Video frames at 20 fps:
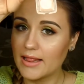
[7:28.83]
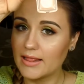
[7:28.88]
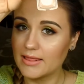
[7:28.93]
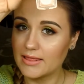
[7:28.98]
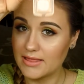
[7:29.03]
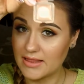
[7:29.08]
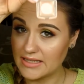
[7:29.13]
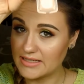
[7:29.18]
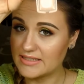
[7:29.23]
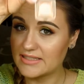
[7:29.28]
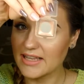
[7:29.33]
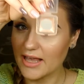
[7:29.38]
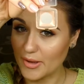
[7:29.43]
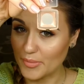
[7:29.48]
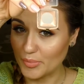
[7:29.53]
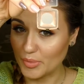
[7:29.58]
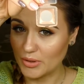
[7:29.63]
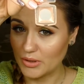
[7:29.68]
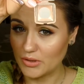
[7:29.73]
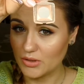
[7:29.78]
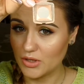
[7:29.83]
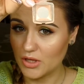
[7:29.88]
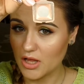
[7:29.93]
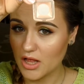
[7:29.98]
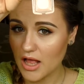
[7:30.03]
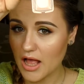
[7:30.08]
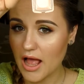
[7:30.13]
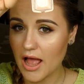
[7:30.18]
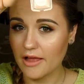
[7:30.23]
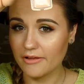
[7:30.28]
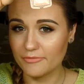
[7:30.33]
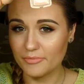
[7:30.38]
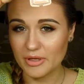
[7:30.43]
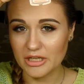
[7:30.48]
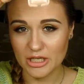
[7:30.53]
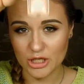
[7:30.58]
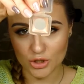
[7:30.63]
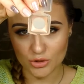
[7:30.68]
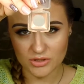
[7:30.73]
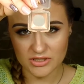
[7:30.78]
This sample I've
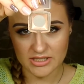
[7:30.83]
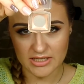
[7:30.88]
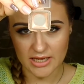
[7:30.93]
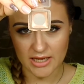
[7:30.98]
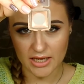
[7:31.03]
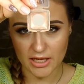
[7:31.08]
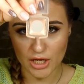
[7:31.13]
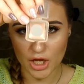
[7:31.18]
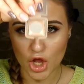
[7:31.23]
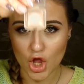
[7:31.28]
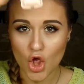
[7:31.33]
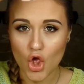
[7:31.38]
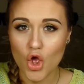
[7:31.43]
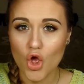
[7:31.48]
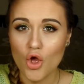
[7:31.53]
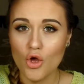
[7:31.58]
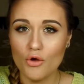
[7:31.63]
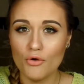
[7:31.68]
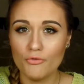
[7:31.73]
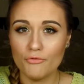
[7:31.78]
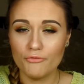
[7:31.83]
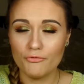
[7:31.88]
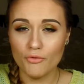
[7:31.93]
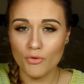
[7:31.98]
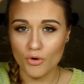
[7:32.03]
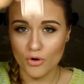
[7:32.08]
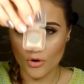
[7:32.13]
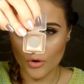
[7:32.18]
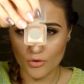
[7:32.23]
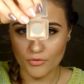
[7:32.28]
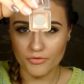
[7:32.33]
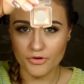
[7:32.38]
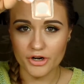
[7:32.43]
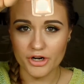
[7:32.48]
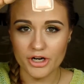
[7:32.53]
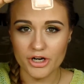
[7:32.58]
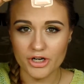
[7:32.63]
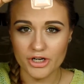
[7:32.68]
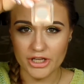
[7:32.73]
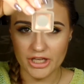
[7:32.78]
been using for
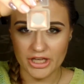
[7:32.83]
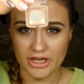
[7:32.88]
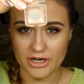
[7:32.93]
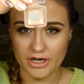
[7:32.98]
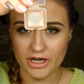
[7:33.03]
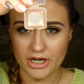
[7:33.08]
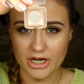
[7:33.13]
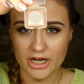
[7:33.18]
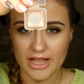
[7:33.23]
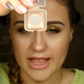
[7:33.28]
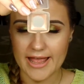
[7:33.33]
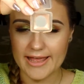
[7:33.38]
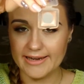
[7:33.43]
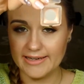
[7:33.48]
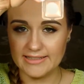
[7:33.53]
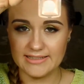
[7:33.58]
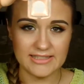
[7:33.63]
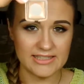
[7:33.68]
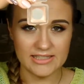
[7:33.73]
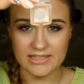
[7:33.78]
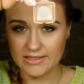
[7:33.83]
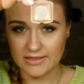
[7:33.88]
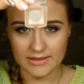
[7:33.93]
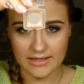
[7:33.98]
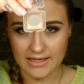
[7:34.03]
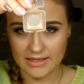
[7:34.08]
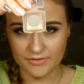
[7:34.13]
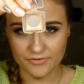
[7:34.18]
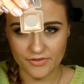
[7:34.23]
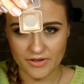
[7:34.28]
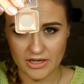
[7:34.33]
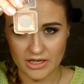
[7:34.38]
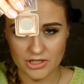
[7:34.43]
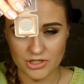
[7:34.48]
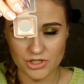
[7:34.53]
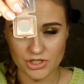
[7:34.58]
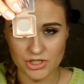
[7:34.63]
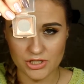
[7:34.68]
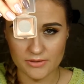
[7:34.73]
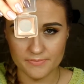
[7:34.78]
over a year and it's still not
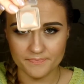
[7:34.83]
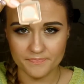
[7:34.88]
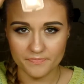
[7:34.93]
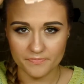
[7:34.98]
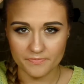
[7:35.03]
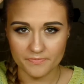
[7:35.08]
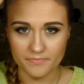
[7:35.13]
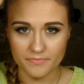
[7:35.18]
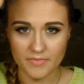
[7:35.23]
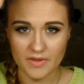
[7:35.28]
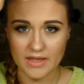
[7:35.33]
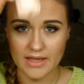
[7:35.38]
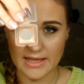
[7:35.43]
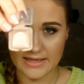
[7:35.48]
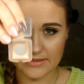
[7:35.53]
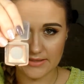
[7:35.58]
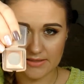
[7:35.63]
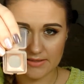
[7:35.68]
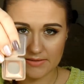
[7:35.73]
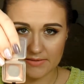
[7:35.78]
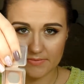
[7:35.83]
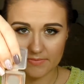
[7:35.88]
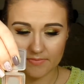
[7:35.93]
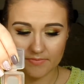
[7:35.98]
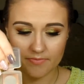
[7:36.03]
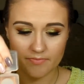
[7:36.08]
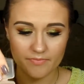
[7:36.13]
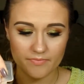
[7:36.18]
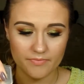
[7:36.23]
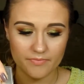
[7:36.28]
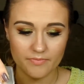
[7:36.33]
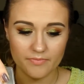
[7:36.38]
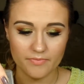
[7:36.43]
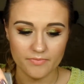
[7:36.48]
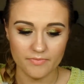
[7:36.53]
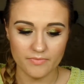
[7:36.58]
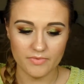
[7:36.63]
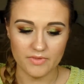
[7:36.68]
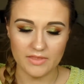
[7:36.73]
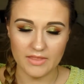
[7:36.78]
finished. Yes,
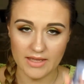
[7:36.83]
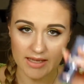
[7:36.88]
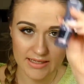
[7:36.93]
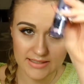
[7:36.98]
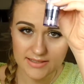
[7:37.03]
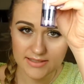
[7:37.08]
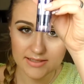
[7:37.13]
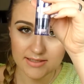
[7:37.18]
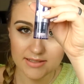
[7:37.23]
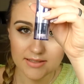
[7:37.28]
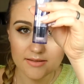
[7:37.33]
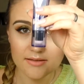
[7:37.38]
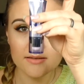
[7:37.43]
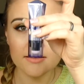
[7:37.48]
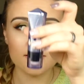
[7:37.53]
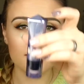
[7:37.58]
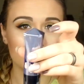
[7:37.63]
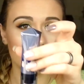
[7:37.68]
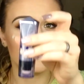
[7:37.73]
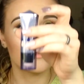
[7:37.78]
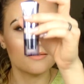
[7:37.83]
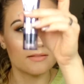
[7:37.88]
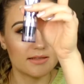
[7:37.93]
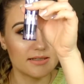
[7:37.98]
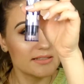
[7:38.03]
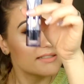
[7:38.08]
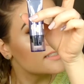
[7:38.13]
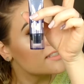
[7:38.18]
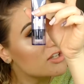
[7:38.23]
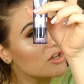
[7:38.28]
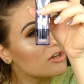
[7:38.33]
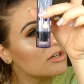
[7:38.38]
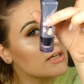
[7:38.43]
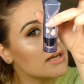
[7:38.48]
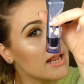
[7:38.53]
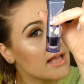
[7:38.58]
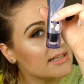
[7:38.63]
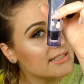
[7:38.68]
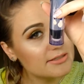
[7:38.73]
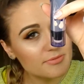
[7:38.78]
this is
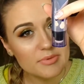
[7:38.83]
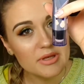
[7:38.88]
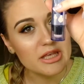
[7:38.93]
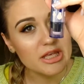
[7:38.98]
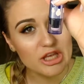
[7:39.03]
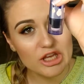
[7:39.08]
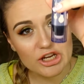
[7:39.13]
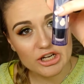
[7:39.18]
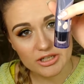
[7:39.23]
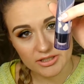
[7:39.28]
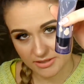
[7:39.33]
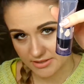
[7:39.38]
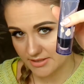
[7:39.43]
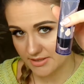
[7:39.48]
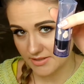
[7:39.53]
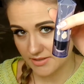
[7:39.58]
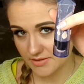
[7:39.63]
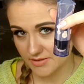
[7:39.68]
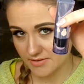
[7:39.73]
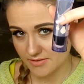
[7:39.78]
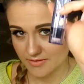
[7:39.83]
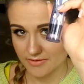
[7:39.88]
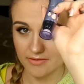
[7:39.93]
gonna last me years.